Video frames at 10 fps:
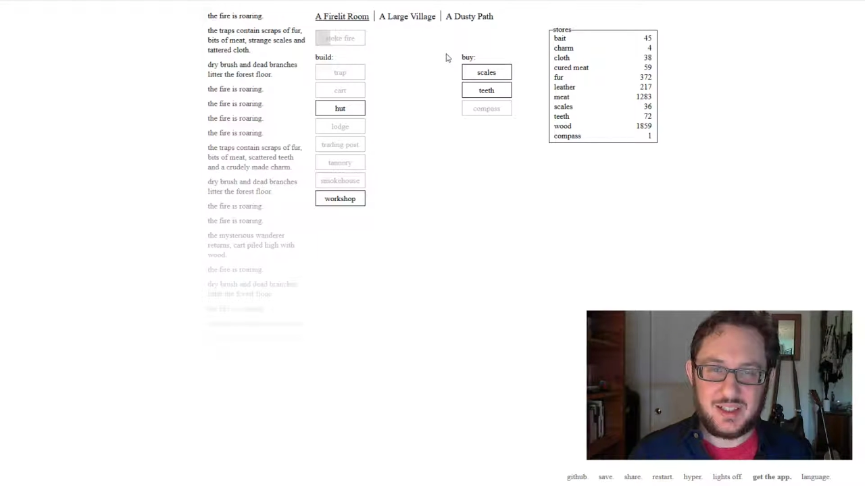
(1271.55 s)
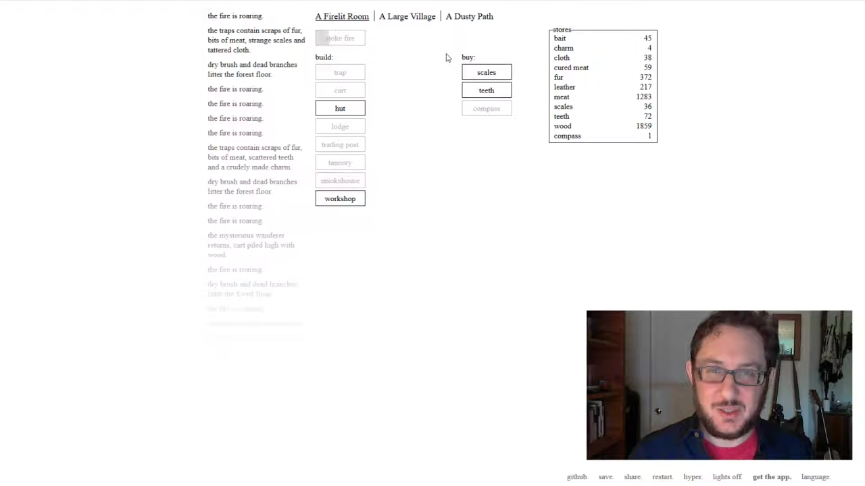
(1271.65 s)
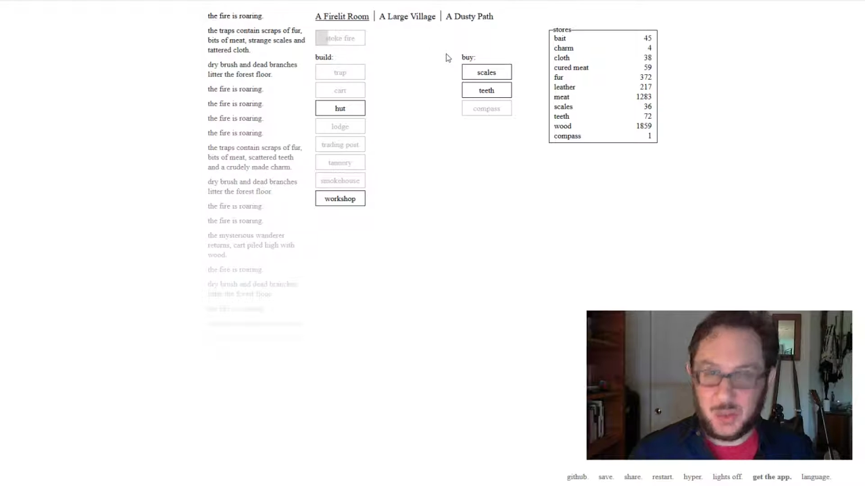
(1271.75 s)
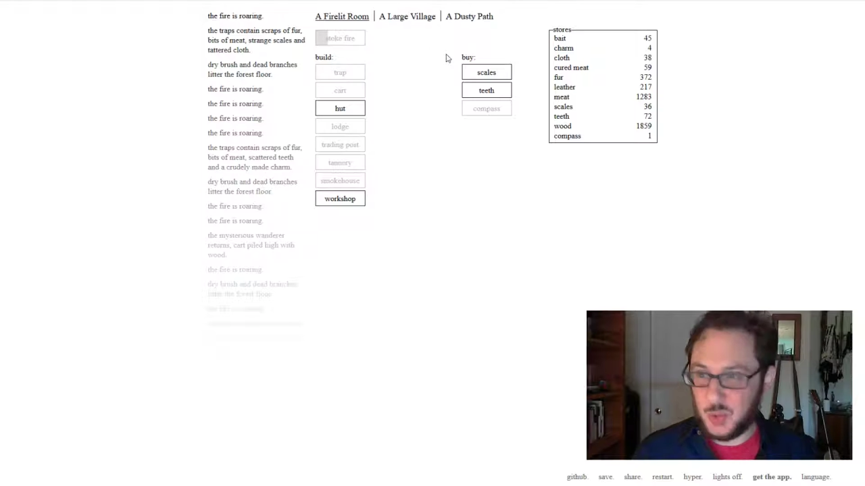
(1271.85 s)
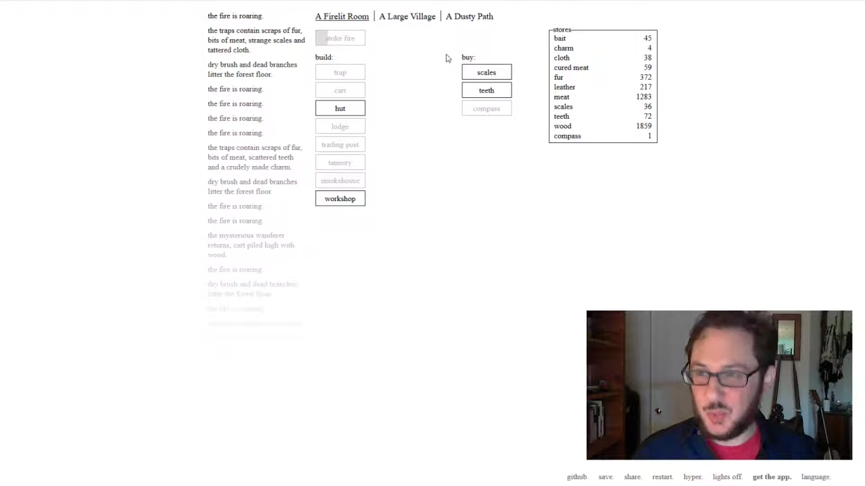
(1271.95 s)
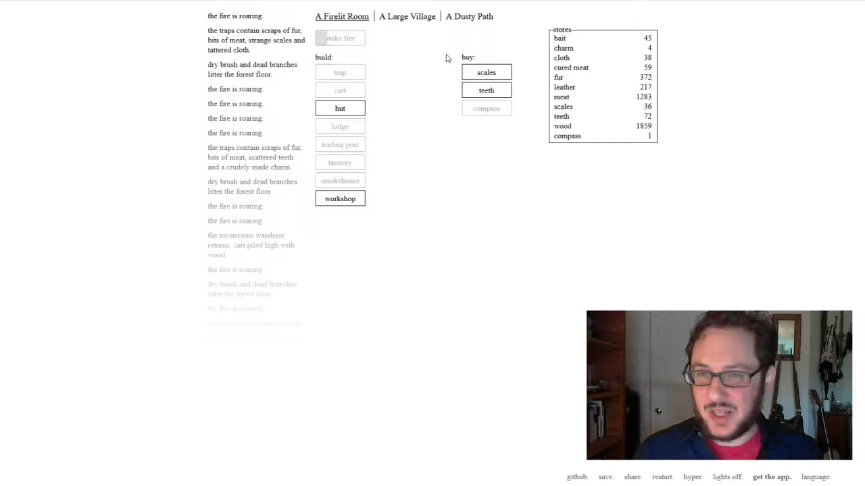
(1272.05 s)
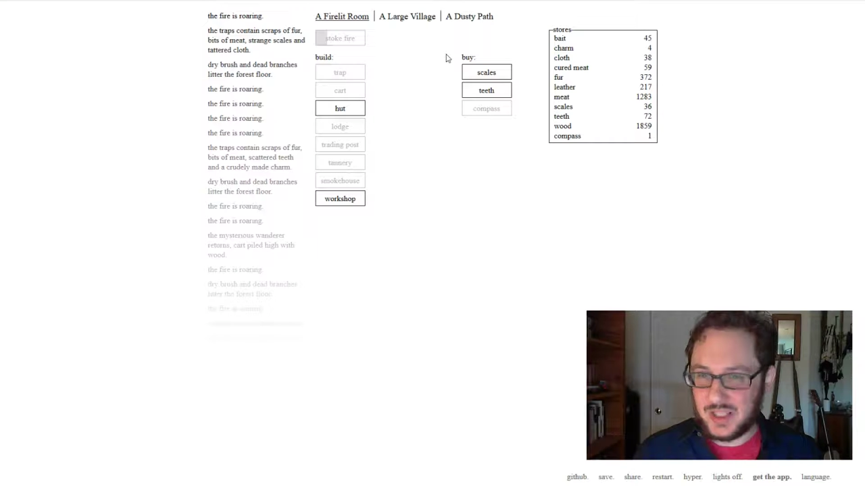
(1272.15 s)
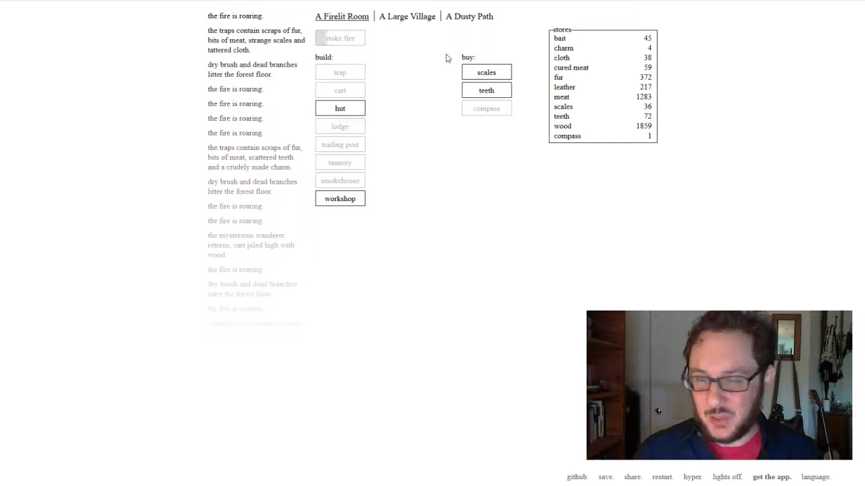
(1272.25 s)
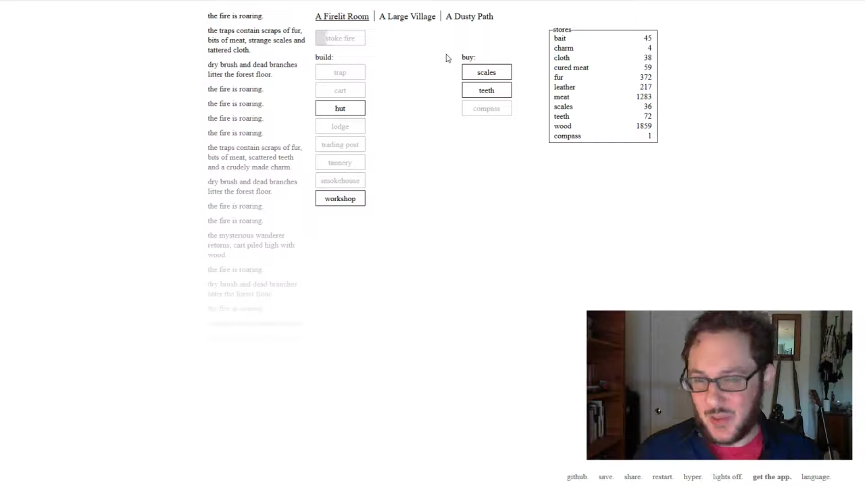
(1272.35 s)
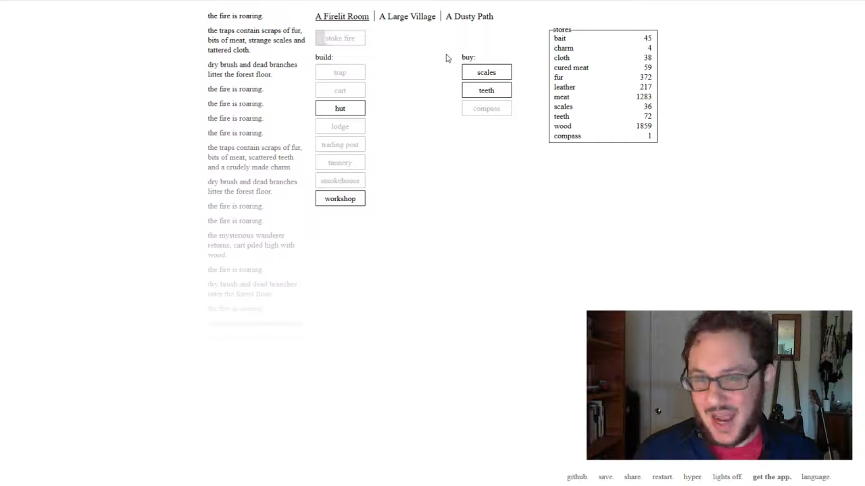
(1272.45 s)
do
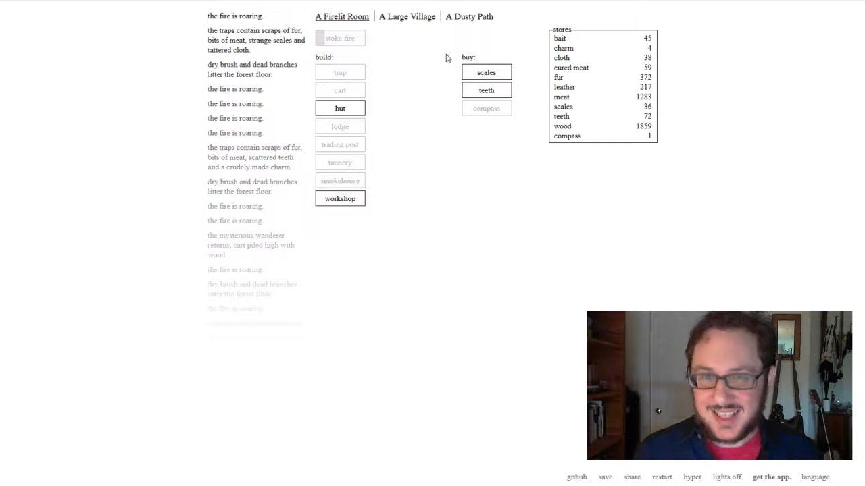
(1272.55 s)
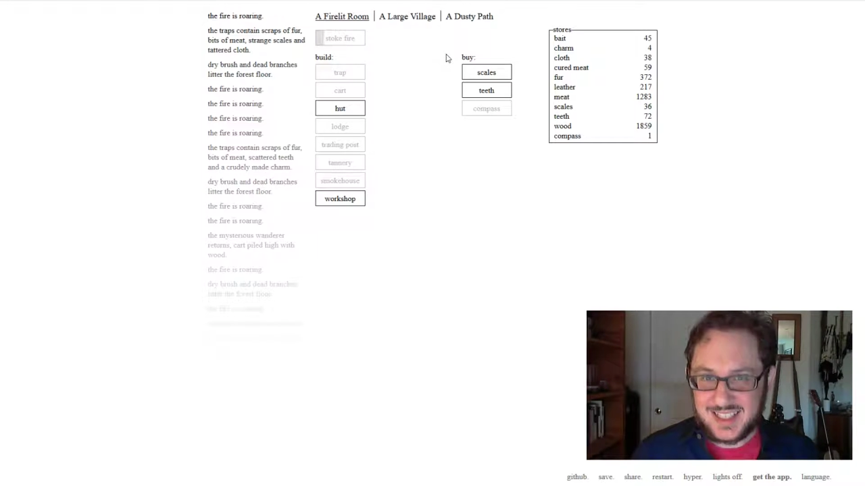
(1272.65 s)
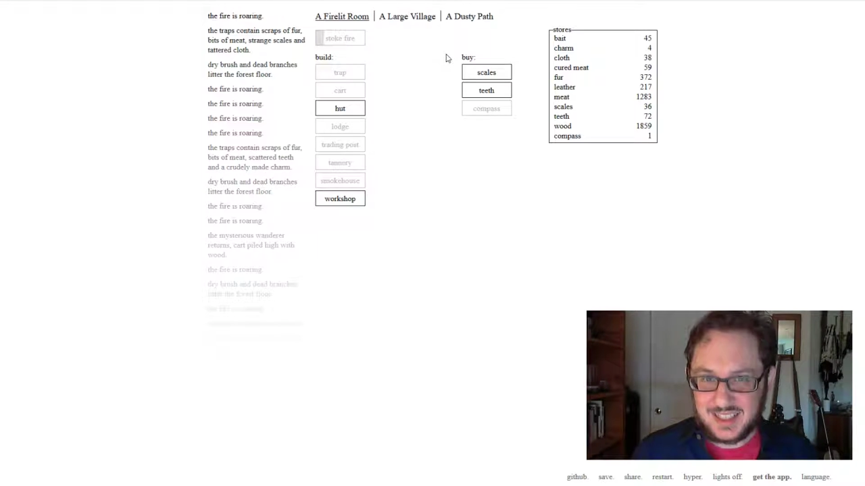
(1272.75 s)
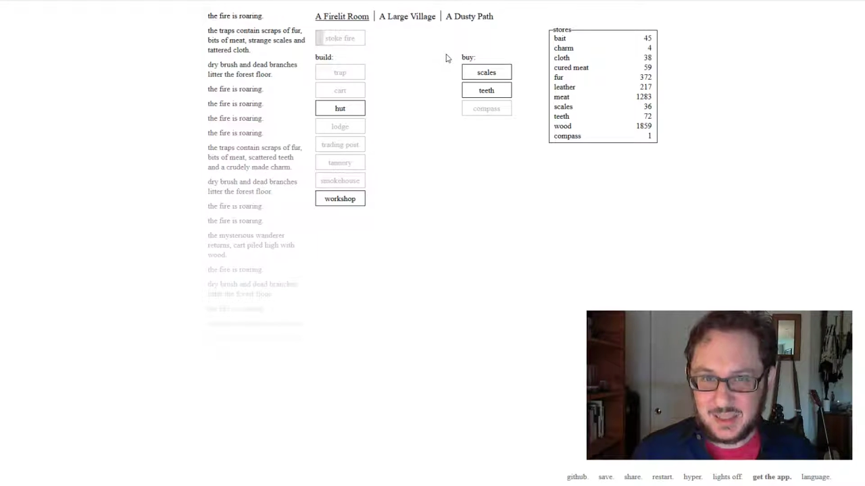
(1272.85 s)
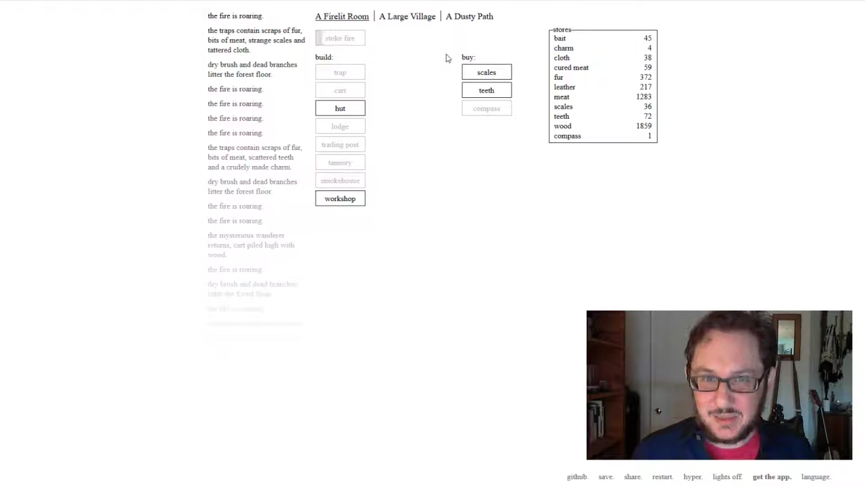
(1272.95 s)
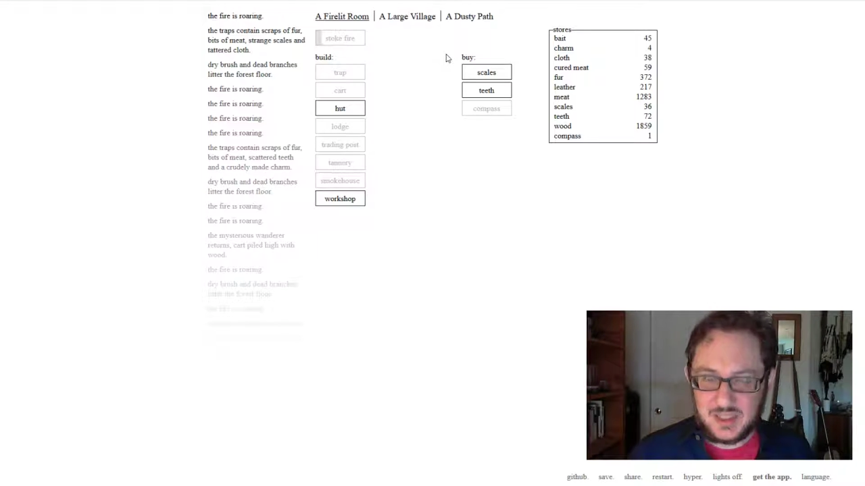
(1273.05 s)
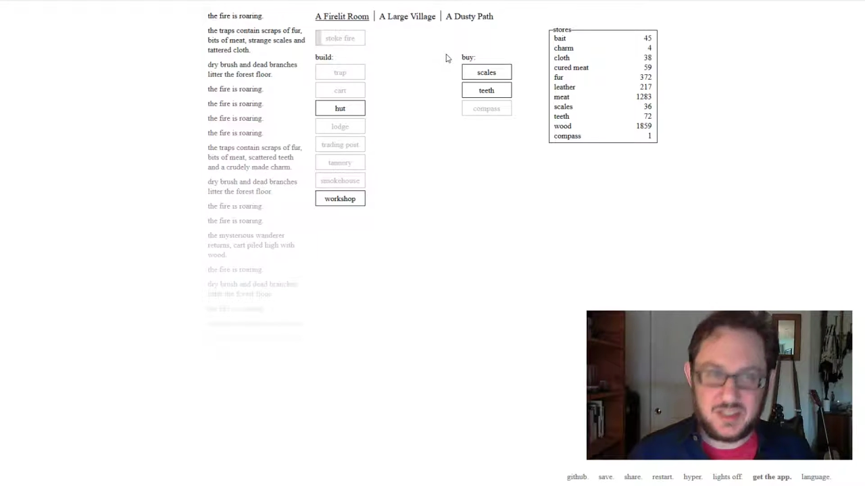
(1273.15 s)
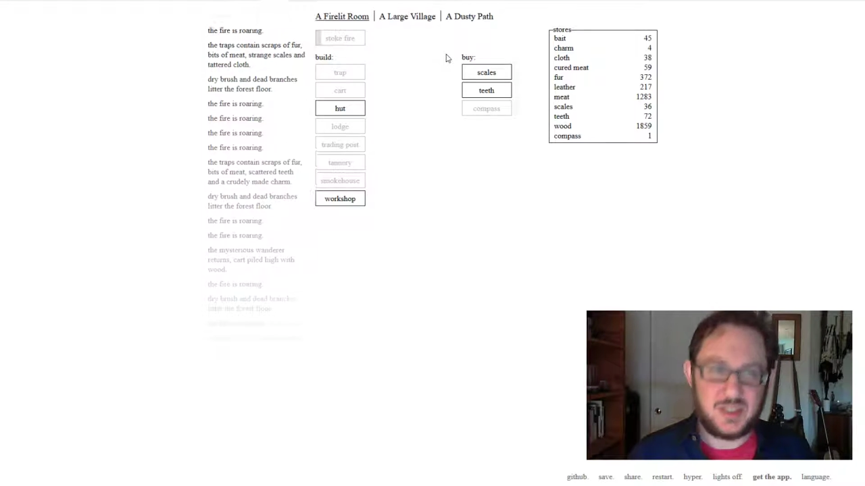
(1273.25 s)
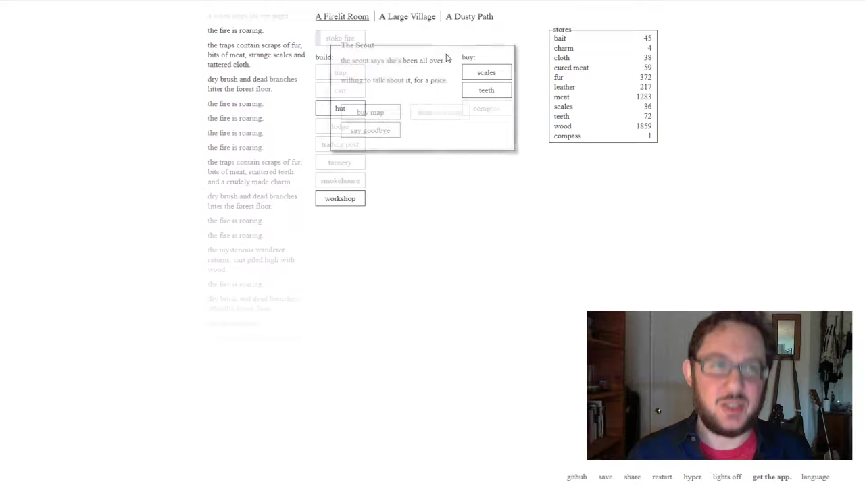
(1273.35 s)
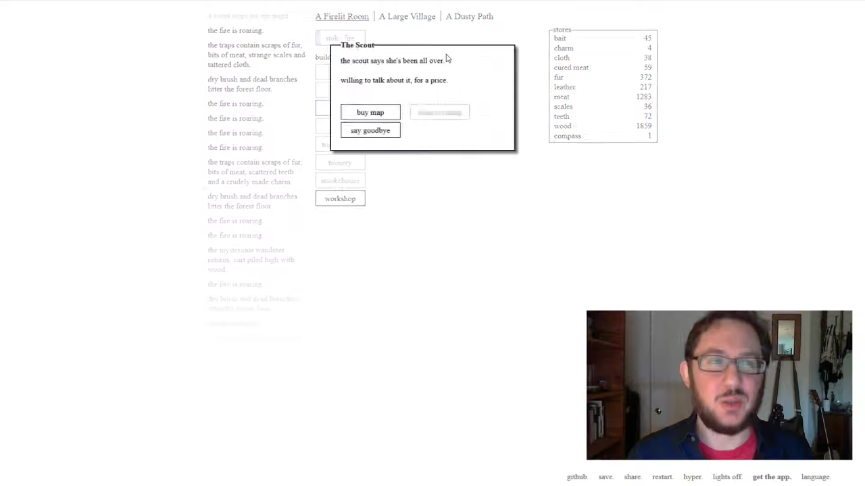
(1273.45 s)
what you ask them to
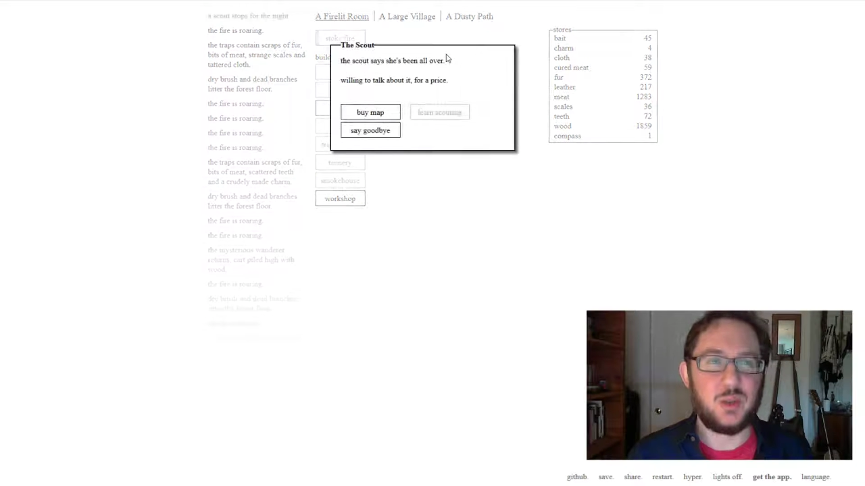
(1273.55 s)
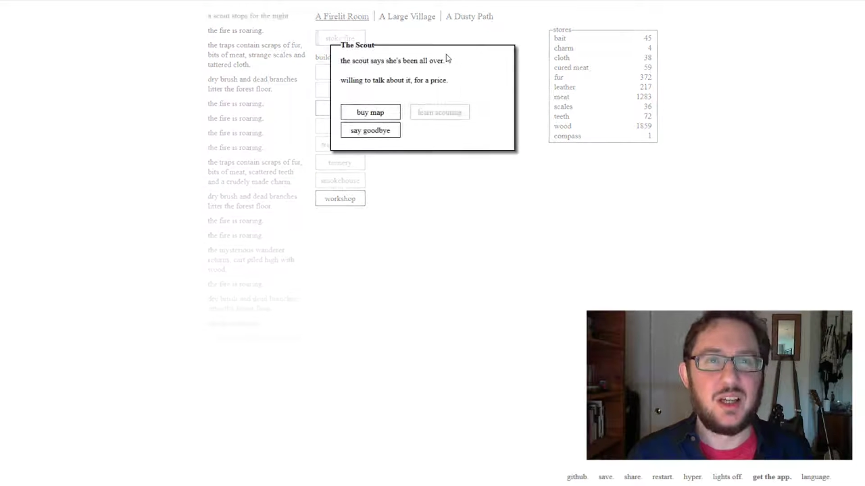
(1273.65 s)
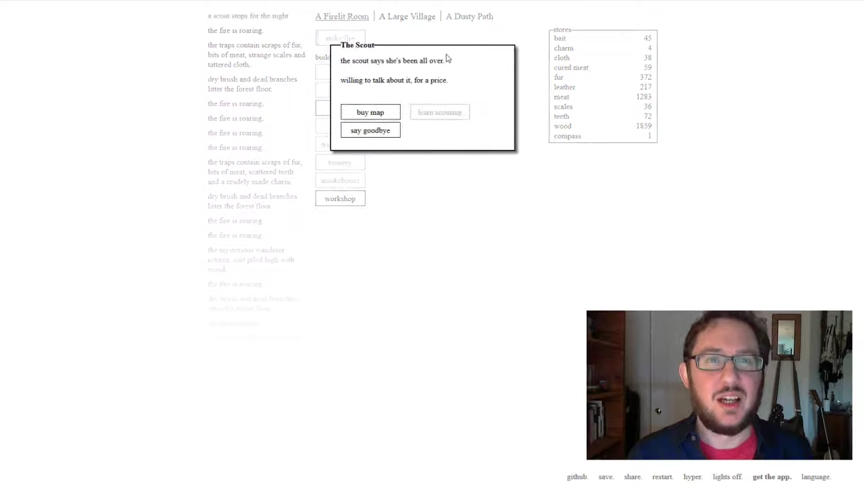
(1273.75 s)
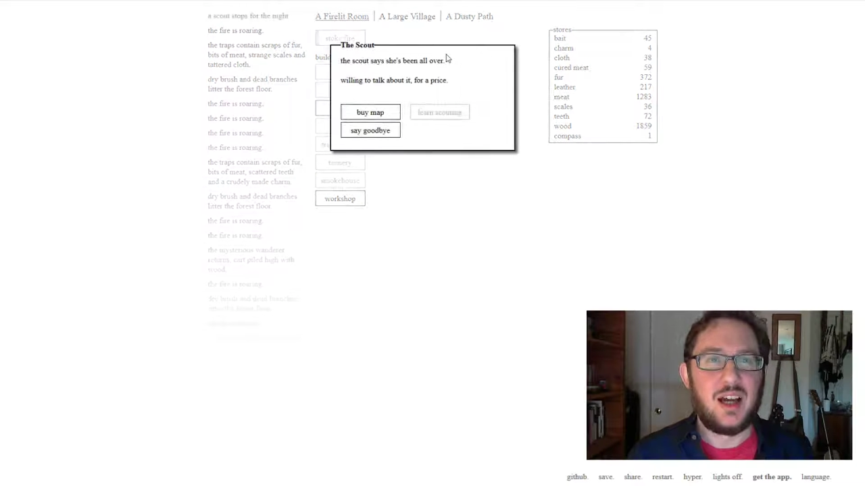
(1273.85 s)
do,